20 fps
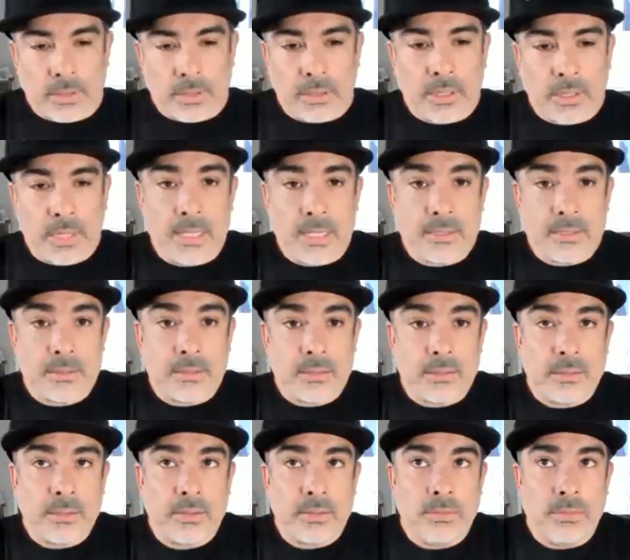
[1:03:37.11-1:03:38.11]
Look, guys,
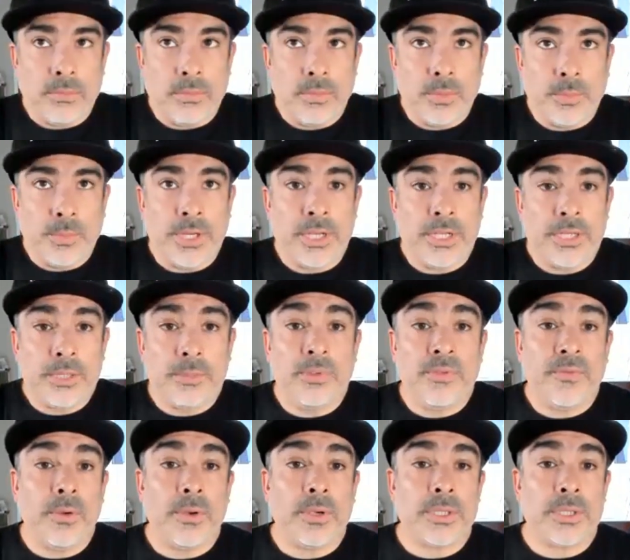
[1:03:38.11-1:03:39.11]
we need to be
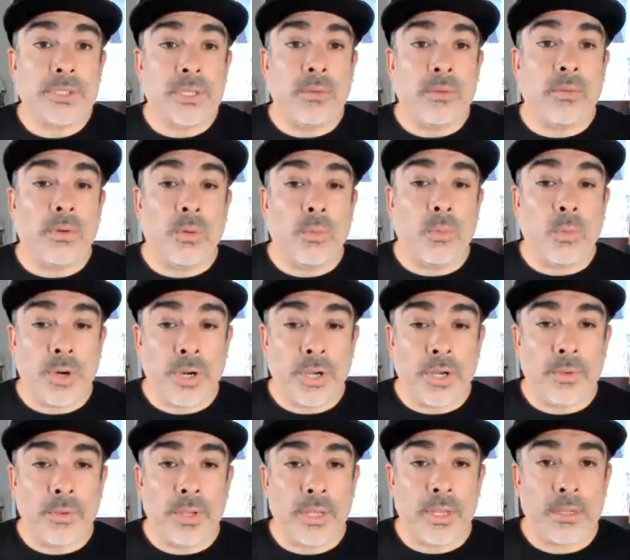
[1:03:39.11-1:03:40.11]
focused on what we're
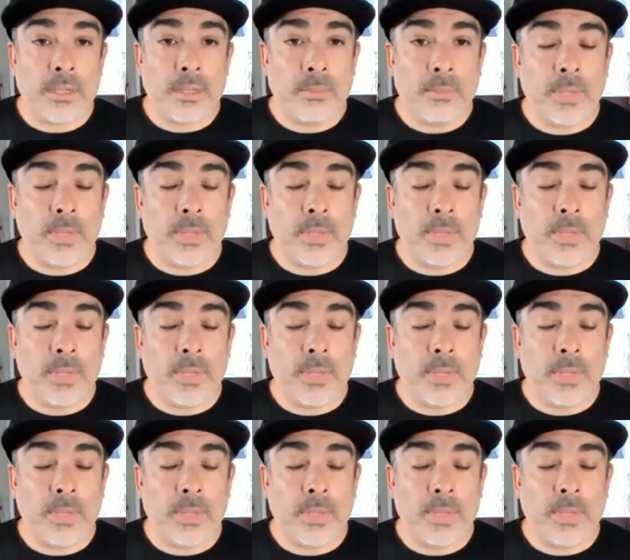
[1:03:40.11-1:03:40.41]
doing,